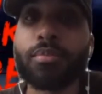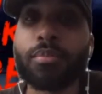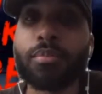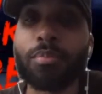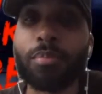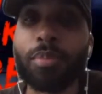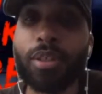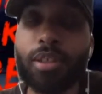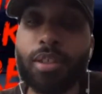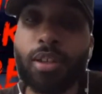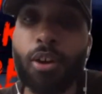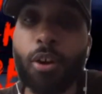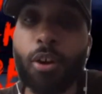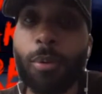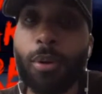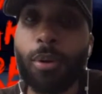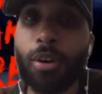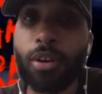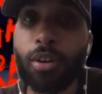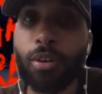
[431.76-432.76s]
booking
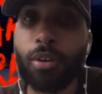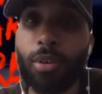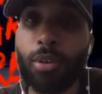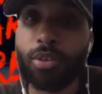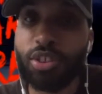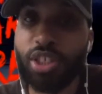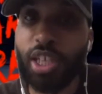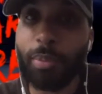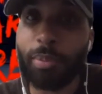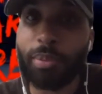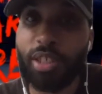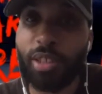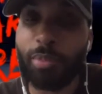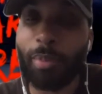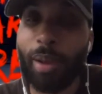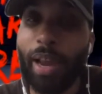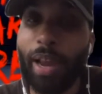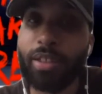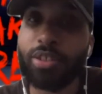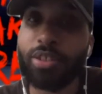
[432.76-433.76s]
Goldberg in a world championship
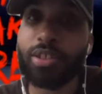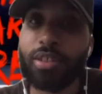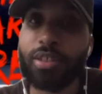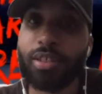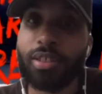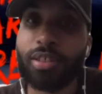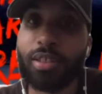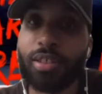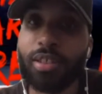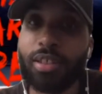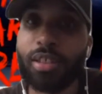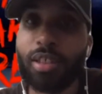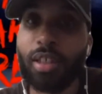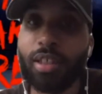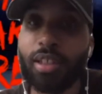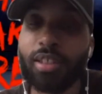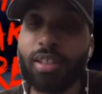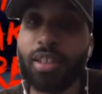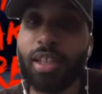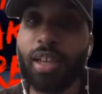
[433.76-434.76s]
match at
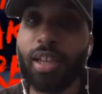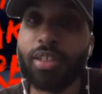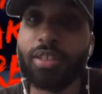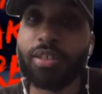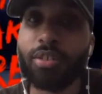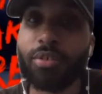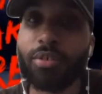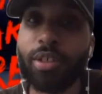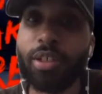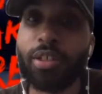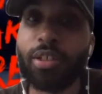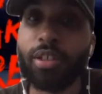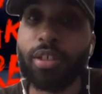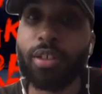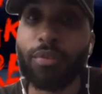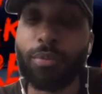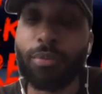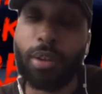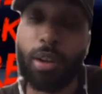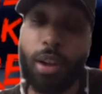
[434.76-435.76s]
this stage of his career,
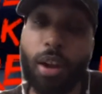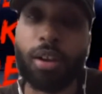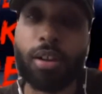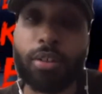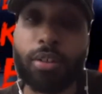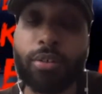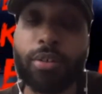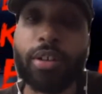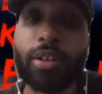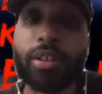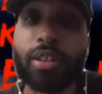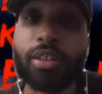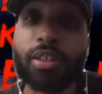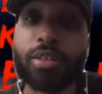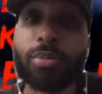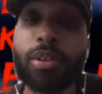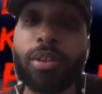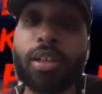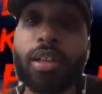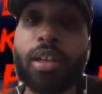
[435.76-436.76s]
if you want to call it a career at this
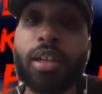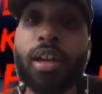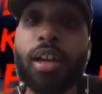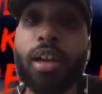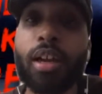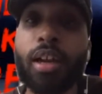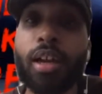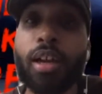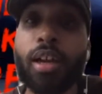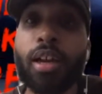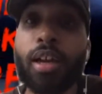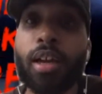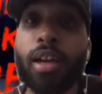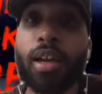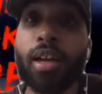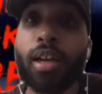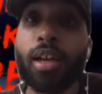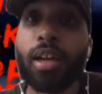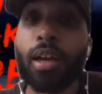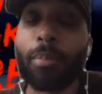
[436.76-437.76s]
point,
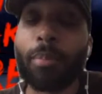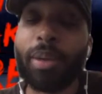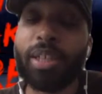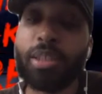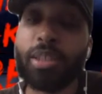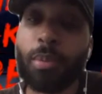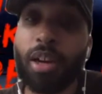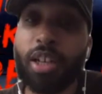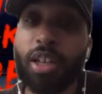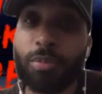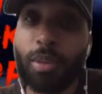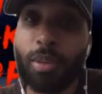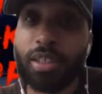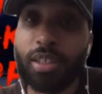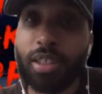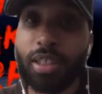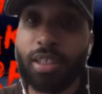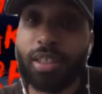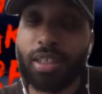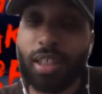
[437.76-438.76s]
makes about as much
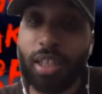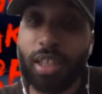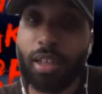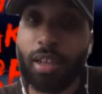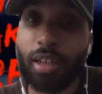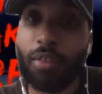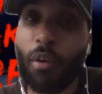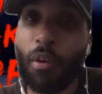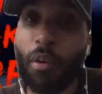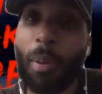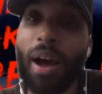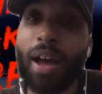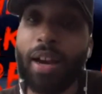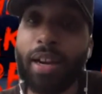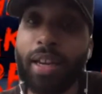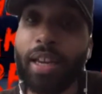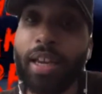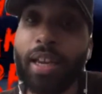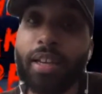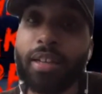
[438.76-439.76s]
sense as like if a
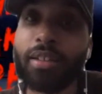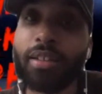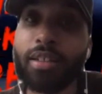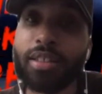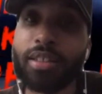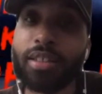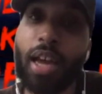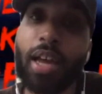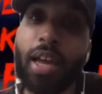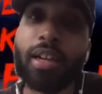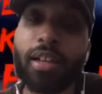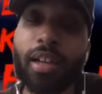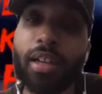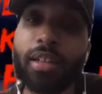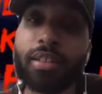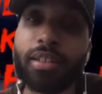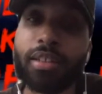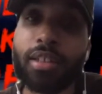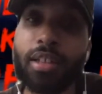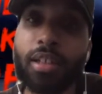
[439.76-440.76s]
pothead decided like
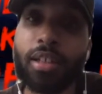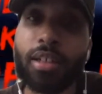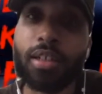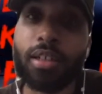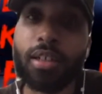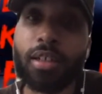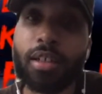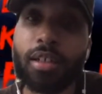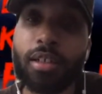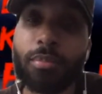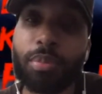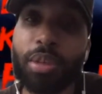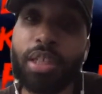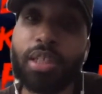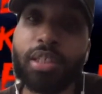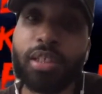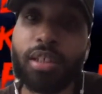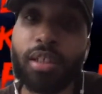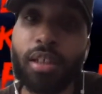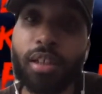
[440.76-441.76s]
to cook a
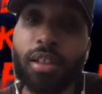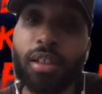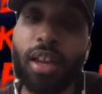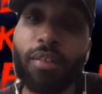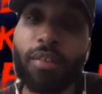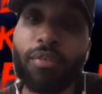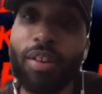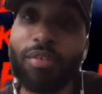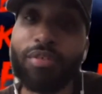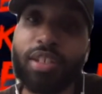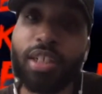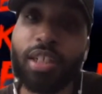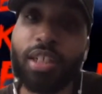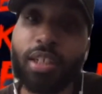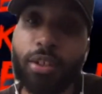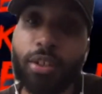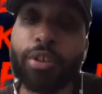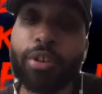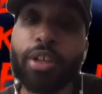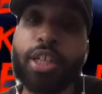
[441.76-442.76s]
pizza on like 15
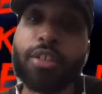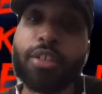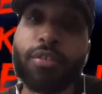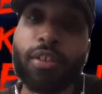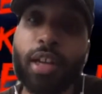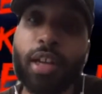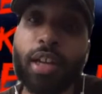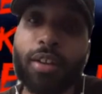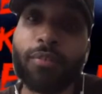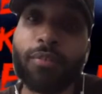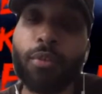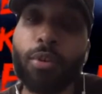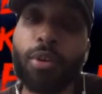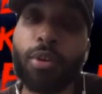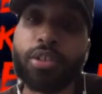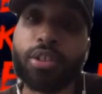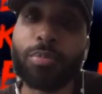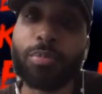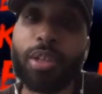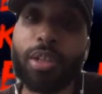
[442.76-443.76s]
degrees for like
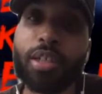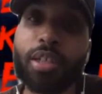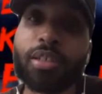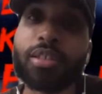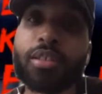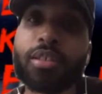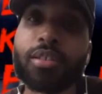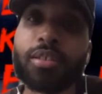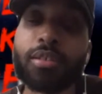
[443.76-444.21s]
400 minutes.